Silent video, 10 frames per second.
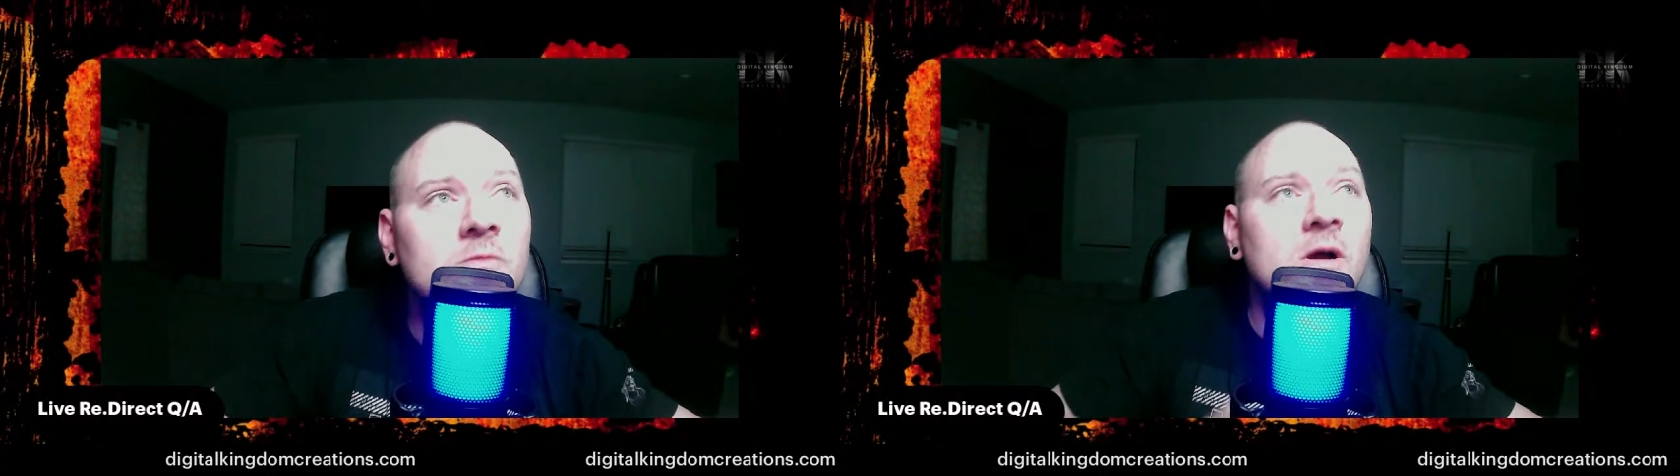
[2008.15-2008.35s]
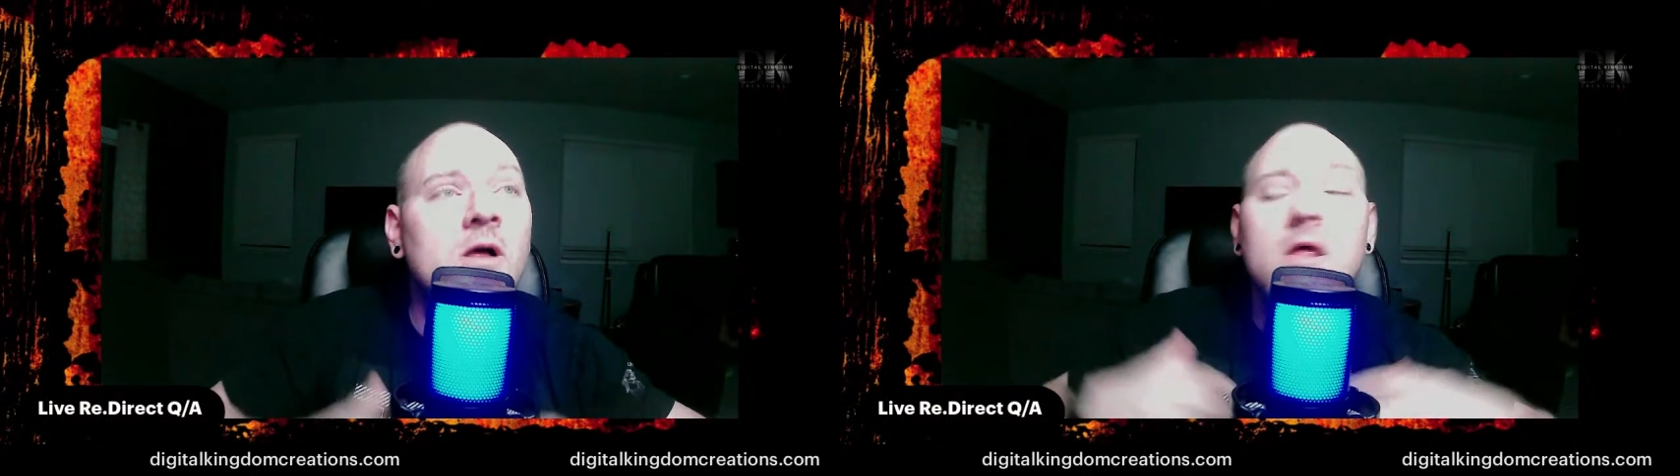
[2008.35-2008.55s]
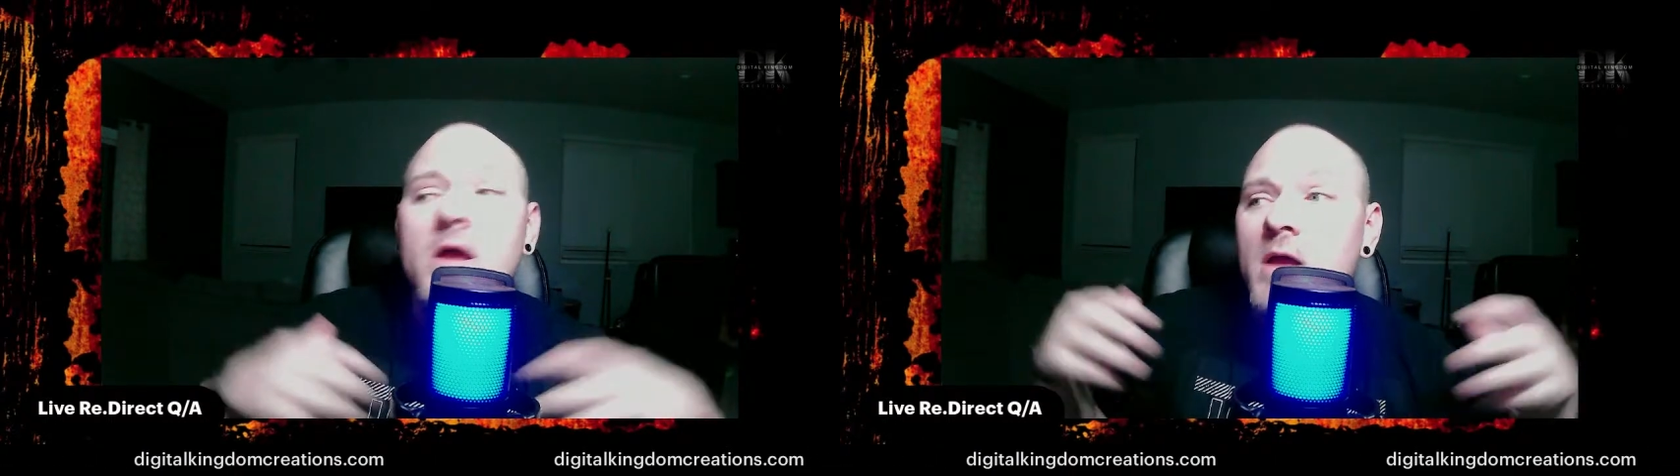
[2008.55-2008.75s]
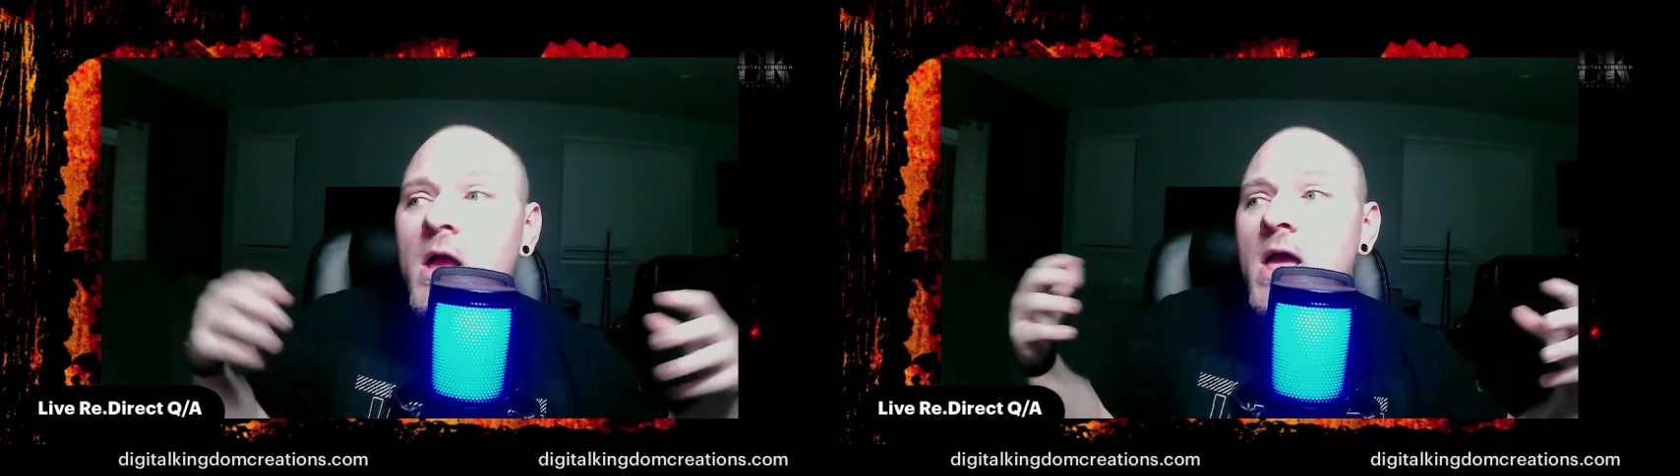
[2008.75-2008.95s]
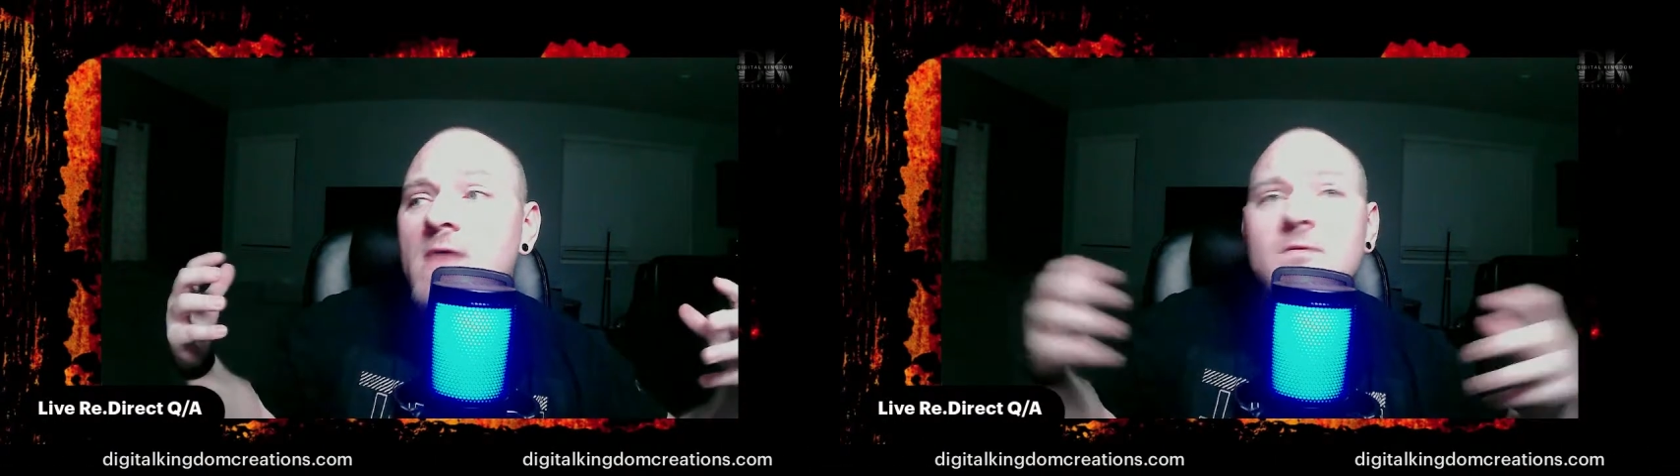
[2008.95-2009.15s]
well, I
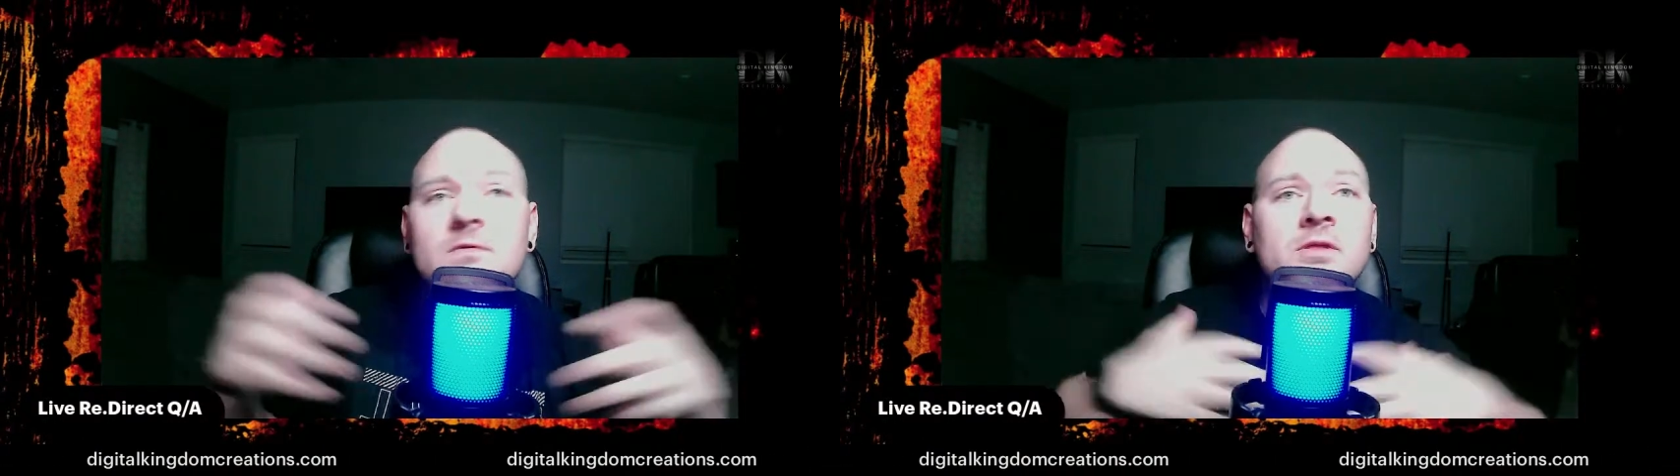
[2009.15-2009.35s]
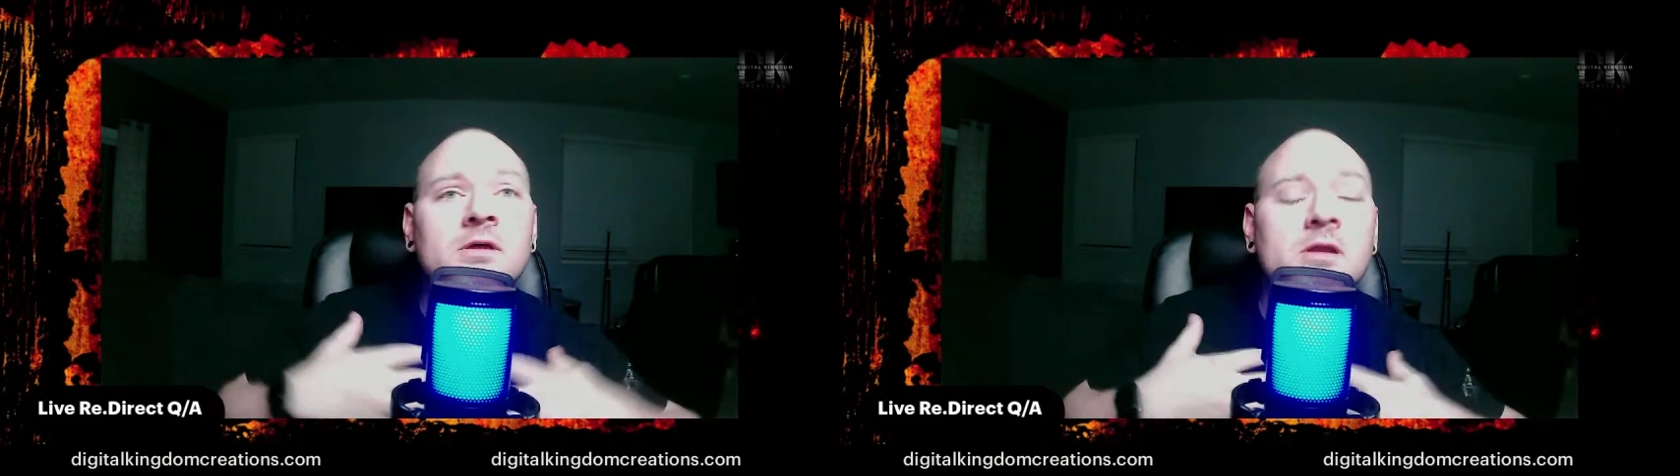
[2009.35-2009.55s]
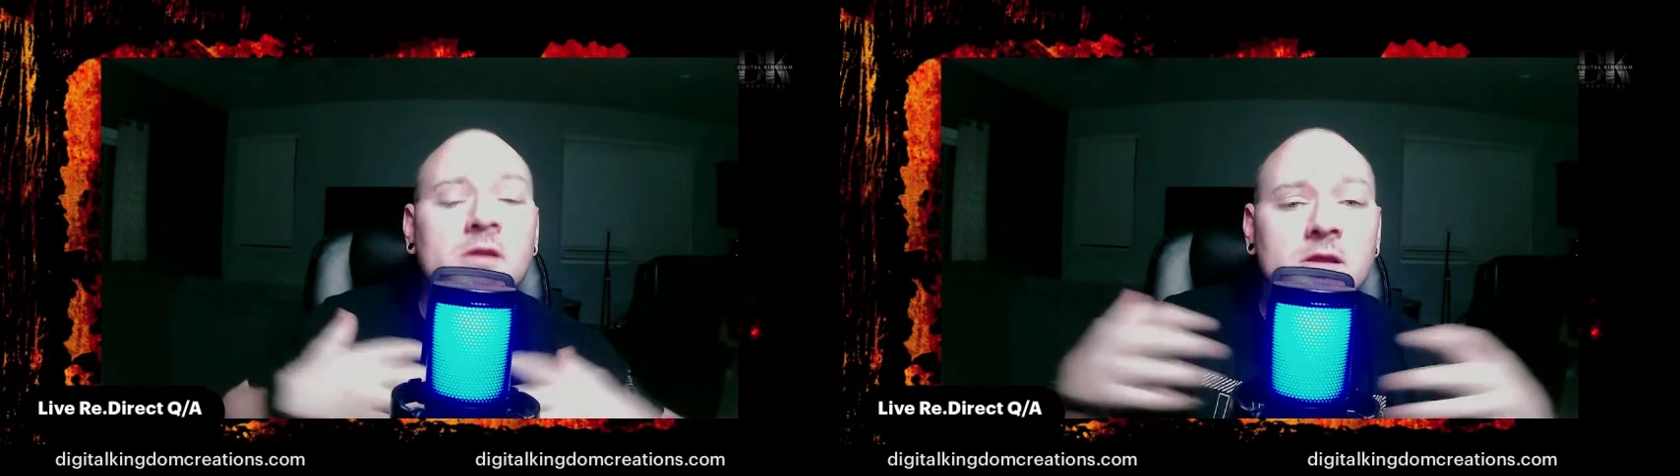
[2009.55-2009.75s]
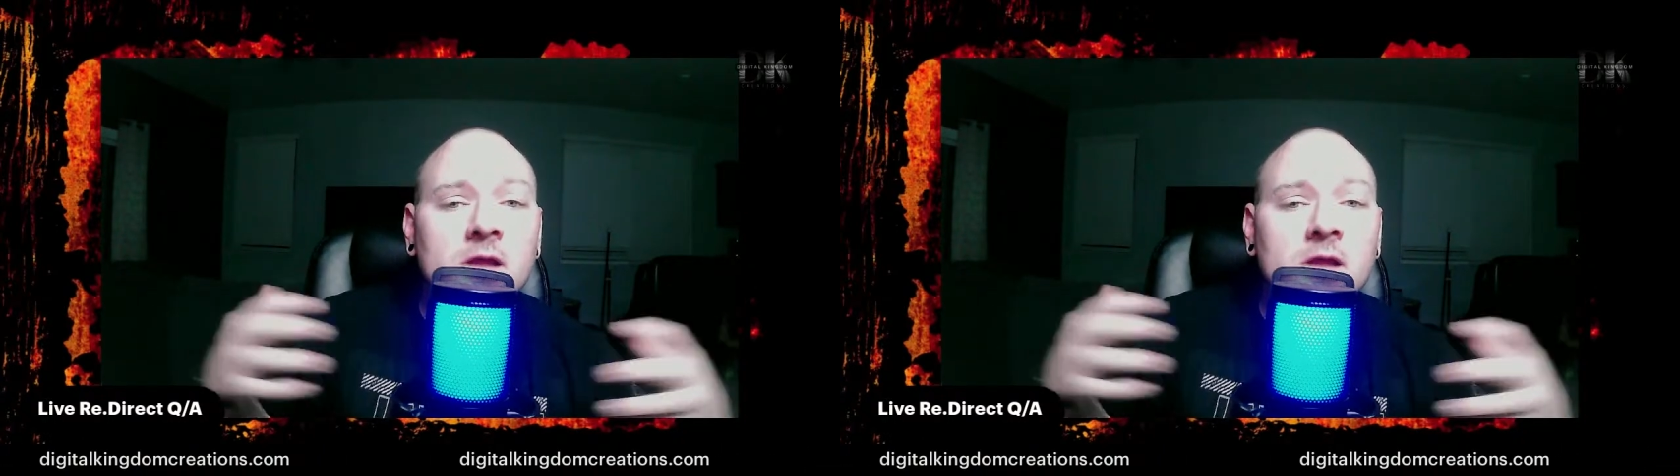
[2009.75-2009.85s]
have everything I need.